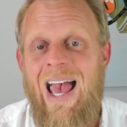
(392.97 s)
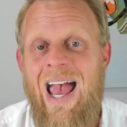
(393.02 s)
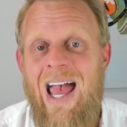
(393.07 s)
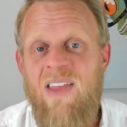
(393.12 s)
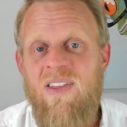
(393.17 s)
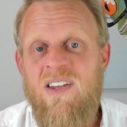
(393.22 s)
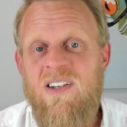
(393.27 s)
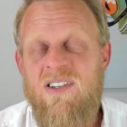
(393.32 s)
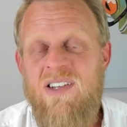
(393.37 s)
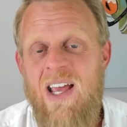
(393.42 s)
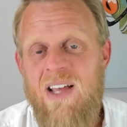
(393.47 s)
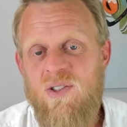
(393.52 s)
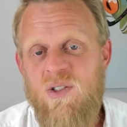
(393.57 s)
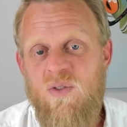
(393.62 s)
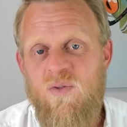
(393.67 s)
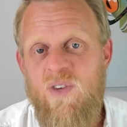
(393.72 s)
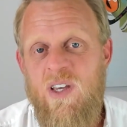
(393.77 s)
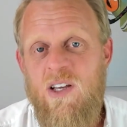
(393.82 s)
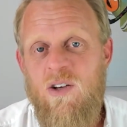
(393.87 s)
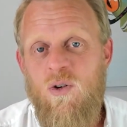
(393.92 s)
and the
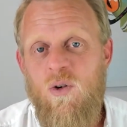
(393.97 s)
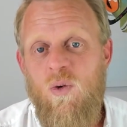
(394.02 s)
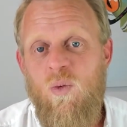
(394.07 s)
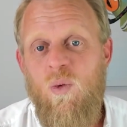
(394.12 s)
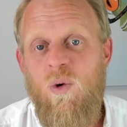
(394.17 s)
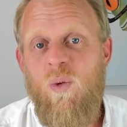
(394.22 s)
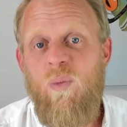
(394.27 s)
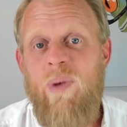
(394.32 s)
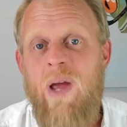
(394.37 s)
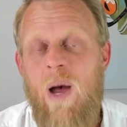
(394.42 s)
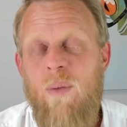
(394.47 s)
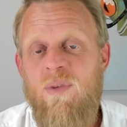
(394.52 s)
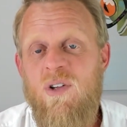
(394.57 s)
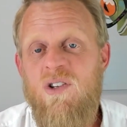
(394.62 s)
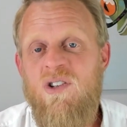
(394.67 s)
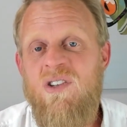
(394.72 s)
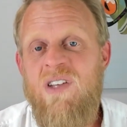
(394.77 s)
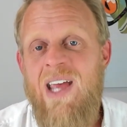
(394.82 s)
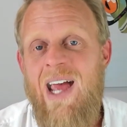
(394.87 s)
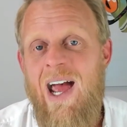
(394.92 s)
Tesla vehicle will be able to
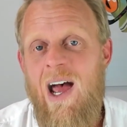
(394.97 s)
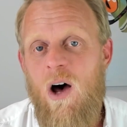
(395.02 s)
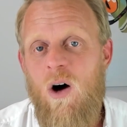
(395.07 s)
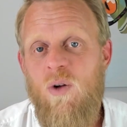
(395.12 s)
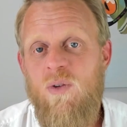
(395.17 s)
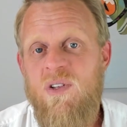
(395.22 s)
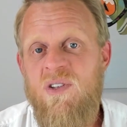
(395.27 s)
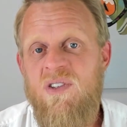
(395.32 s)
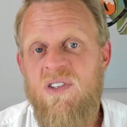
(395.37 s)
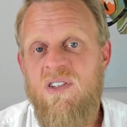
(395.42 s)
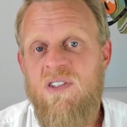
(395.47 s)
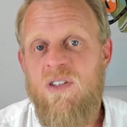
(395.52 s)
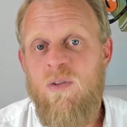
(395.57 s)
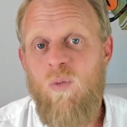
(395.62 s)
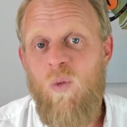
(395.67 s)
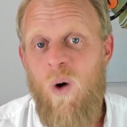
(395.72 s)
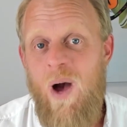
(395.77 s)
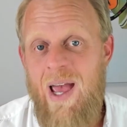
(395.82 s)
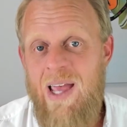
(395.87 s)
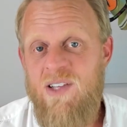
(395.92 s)
tell the
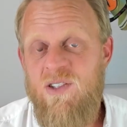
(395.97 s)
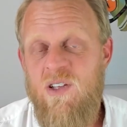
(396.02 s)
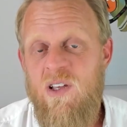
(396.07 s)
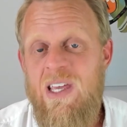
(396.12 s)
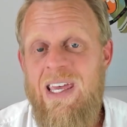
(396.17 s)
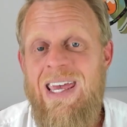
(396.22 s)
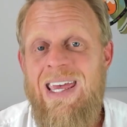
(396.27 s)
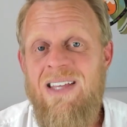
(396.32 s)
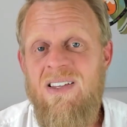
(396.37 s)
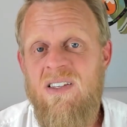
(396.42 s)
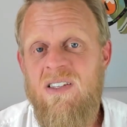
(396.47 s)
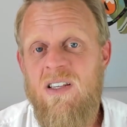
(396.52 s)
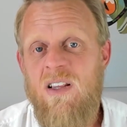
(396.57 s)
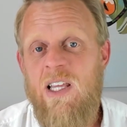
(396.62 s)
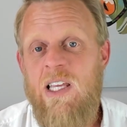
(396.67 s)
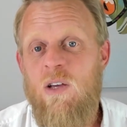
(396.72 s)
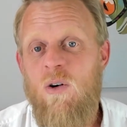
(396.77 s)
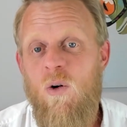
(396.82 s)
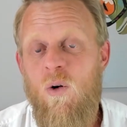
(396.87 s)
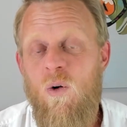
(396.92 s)
system Waze
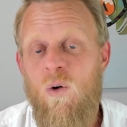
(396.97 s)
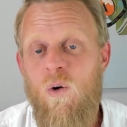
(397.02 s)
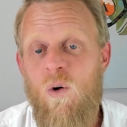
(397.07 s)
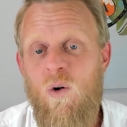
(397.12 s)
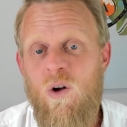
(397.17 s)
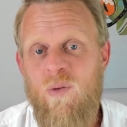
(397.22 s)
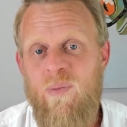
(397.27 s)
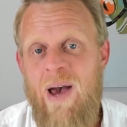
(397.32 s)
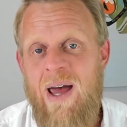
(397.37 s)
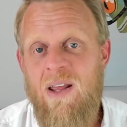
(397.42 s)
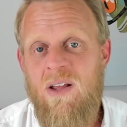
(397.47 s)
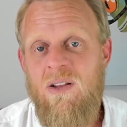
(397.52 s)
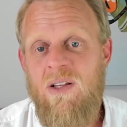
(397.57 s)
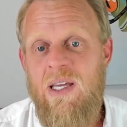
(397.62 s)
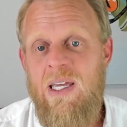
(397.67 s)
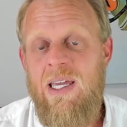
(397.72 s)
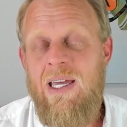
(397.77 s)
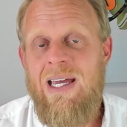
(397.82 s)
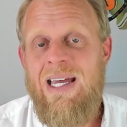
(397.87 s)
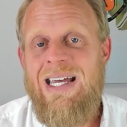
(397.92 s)
instantly,
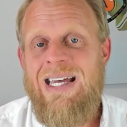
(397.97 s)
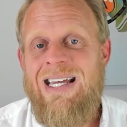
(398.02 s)
automatically,